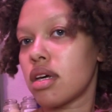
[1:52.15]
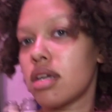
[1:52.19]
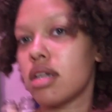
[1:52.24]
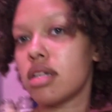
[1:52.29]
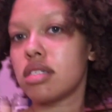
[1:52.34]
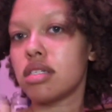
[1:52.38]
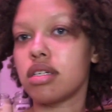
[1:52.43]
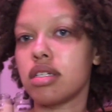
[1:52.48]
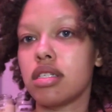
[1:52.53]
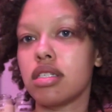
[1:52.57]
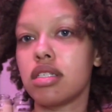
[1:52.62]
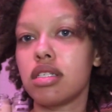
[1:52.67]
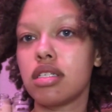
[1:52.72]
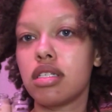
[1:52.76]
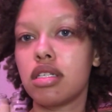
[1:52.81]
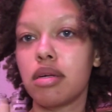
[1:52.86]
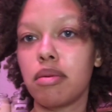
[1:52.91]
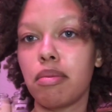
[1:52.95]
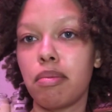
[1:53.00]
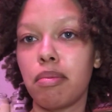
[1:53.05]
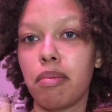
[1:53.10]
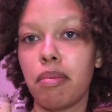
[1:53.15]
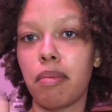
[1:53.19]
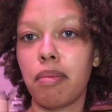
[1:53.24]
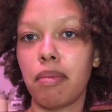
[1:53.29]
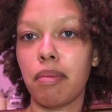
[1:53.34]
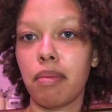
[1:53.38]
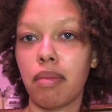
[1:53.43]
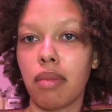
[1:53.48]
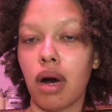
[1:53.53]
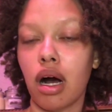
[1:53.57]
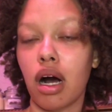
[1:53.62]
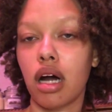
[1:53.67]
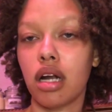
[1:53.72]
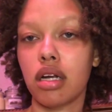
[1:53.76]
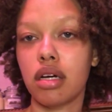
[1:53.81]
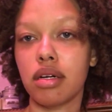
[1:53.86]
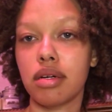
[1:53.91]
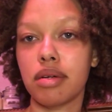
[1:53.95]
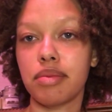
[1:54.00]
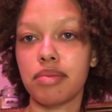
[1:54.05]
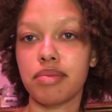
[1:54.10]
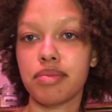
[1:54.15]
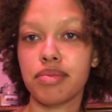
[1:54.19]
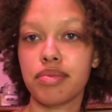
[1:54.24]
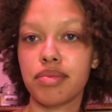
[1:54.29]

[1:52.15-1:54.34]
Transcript: So this is the bottom.